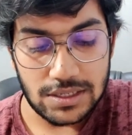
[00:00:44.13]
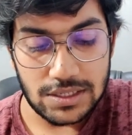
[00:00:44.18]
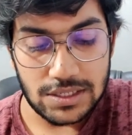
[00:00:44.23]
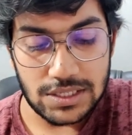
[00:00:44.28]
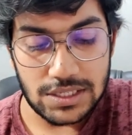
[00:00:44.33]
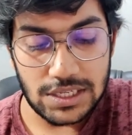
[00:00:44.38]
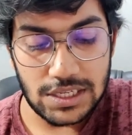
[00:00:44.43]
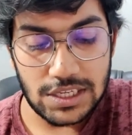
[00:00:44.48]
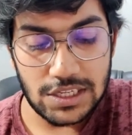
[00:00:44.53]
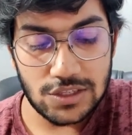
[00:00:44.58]

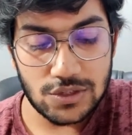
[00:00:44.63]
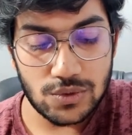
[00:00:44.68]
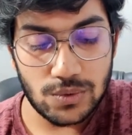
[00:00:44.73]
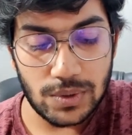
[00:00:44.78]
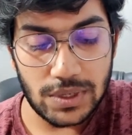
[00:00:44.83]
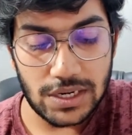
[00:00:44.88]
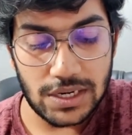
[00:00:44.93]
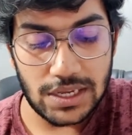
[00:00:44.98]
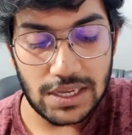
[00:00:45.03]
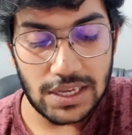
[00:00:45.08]
secant
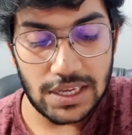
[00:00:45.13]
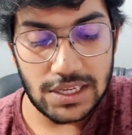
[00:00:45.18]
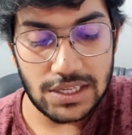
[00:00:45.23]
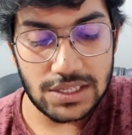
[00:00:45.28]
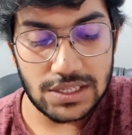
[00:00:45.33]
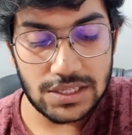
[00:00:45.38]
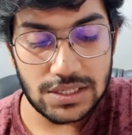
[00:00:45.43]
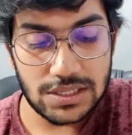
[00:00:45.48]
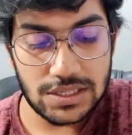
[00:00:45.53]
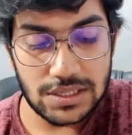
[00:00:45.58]
square
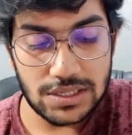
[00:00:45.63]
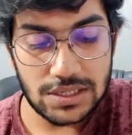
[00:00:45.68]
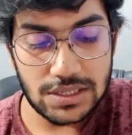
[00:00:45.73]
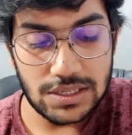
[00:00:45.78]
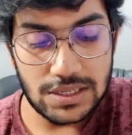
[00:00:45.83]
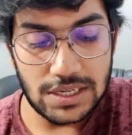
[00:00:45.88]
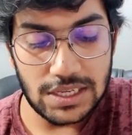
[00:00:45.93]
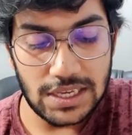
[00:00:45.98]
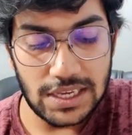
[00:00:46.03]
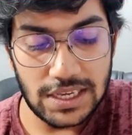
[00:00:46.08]
x
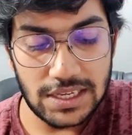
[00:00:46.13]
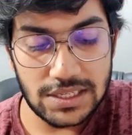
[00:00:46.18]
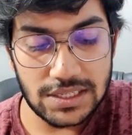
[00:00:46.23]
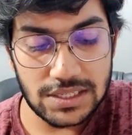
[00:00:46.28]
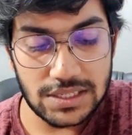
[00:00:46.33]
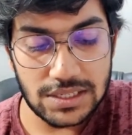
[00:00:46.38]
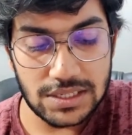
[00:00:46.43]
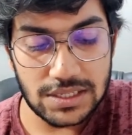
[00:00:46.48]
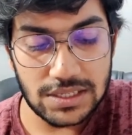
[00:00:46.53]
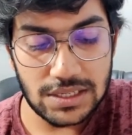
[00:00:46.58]

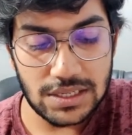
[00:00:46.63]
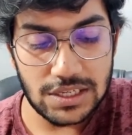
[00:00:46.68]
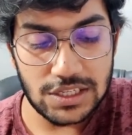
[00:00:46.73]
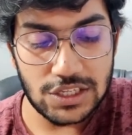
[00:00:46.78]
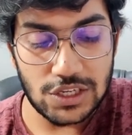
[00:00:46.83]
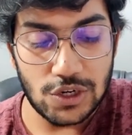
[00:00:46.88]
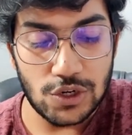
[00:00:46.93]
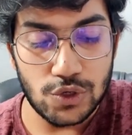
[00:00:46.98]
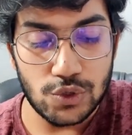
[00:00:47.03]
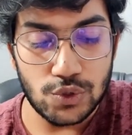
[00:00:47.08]
dx
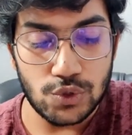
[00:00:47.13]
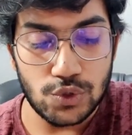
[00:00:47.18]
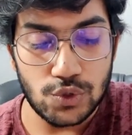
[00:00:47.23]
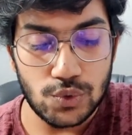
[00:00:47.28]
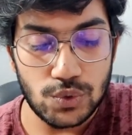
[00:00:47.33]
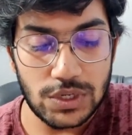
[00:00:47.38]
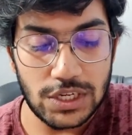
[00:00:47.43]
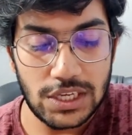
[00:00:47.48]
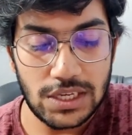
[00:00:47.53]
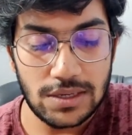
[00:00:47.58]
is equal to
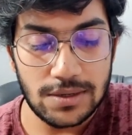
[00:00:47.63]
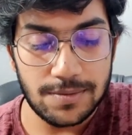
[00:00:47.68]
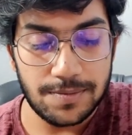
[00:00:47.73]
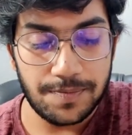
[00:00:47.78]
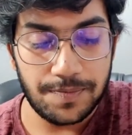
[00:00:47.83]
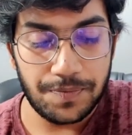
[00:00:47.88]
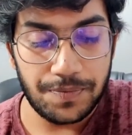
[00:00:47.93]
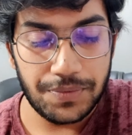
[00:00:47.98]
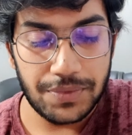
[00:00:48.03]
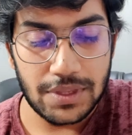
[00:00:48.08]
2t
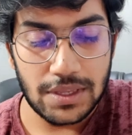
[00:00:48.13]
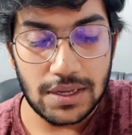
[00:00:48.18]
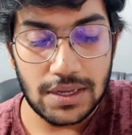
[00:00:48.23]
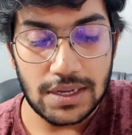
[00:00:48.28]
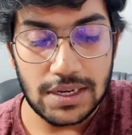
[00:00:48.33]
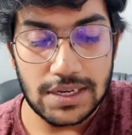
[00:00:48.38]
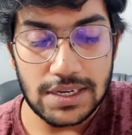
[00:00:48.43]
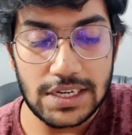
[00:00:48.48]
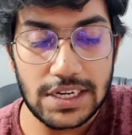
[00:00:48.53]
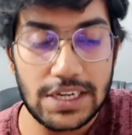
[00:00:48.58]

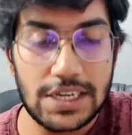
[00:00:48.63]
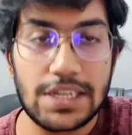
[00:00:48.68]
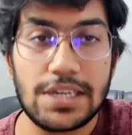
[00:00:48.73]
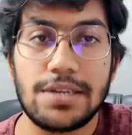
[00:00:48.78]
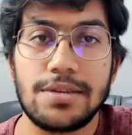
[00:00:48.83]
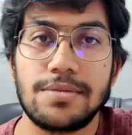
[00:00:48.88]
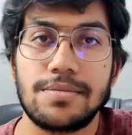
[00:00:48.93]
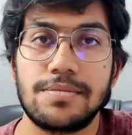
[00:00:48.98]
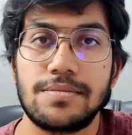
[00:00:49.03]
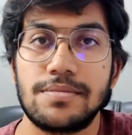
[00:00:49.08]

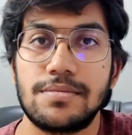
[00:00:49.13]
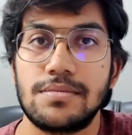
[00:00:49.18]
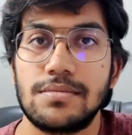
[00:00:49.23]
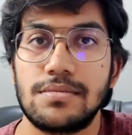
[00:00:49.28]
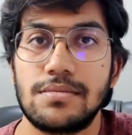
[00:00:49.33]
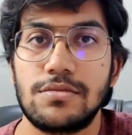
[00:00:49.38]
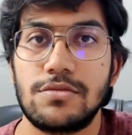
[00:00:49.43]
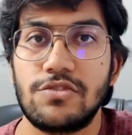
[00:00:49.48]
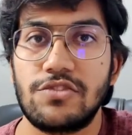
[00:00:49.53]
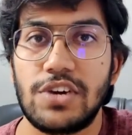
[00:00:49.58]
dt.
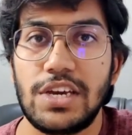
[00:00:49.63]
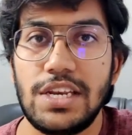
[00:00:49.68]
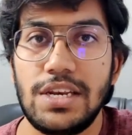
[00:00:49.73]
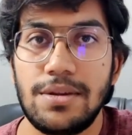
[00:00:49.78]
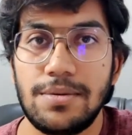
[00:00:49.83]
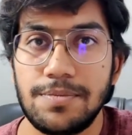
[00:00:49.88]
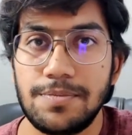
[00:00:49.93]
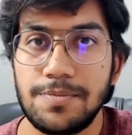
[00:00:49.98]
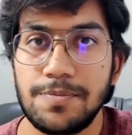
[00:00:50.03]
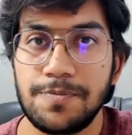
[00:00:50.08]

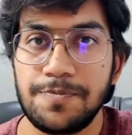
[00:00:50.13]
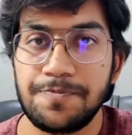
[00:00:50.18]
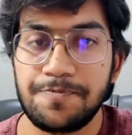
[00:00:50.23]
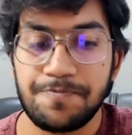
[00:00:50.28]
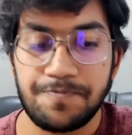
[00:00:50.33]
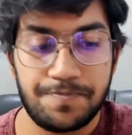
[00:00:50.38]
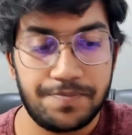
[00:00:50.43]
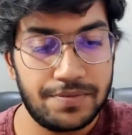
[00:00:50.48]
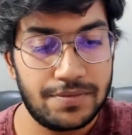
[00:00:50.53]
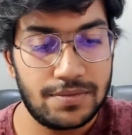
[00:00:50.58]
Fine.
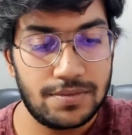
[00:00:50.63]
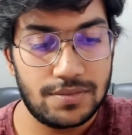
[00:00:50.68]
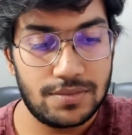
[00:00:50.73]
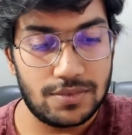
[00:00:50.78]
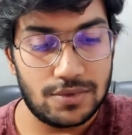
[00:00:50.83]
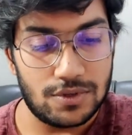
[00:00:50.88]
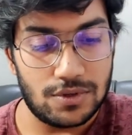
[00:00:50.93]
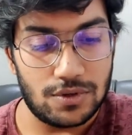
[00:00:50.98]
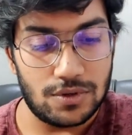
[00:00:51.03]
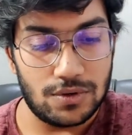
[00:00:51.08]

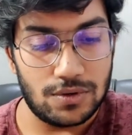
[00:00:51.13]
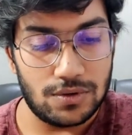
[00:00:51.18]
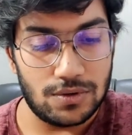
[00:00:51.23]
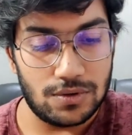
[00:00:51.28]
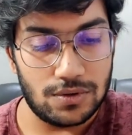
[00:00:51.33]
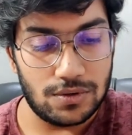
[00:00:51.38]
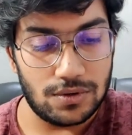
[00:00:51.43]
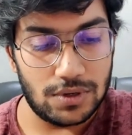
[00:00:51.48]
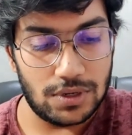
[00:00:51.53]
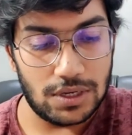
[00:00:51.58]

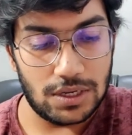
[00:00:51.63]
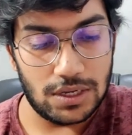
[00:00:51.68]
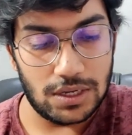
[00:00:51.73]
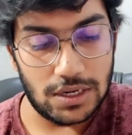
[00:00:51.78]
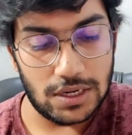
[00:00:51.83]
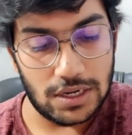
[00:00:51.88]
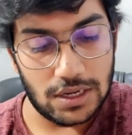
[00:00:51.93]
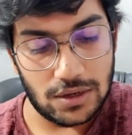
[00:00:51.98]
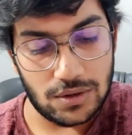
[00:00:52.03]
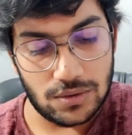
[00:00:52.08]
So
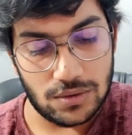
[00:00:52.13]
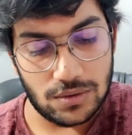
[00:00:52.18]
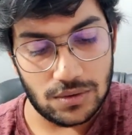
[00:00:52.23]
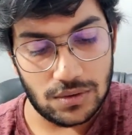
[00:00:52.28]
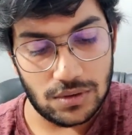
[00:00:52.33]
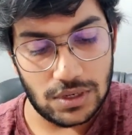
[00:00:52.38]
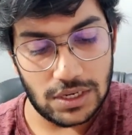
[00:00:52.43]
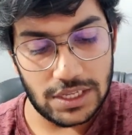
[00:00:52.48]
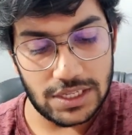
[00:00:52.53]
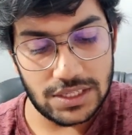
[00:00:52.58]
now
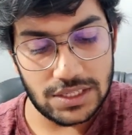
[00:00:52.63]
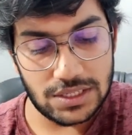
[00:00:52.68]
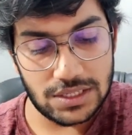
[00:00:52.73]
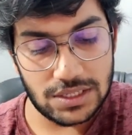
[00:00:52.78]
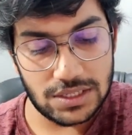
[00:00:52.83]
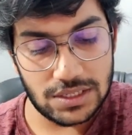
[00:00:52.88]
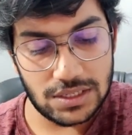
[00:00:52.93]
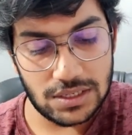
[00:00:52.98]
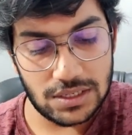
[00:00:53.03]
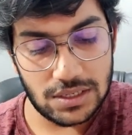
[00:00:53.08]

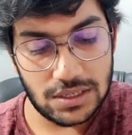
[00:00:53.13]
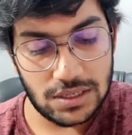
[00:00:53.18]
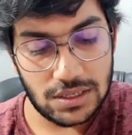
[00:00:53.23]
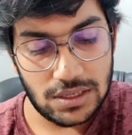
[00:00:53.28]
let's